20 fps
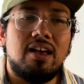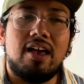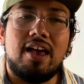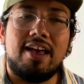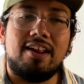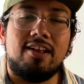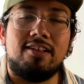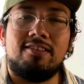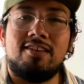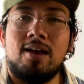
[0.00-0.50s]

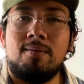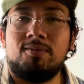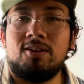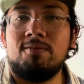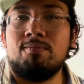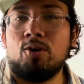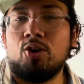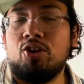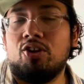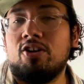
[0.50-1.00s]
an attempted
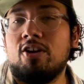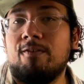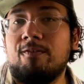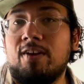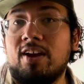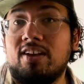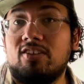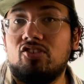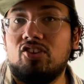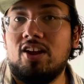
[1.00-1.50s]
murder
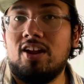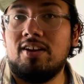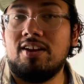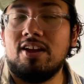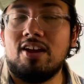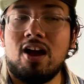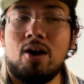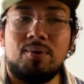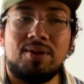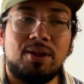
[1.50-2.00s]
conviction he
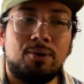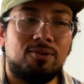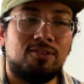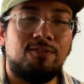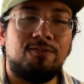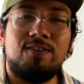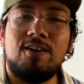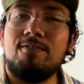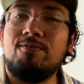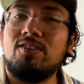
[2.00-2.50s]
got when he was
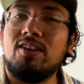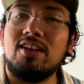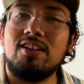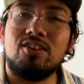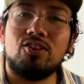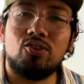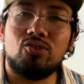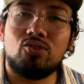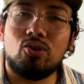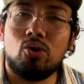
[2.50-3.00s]
15
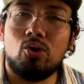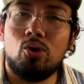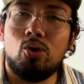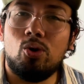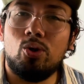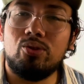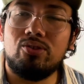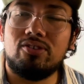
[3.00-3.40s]
years old.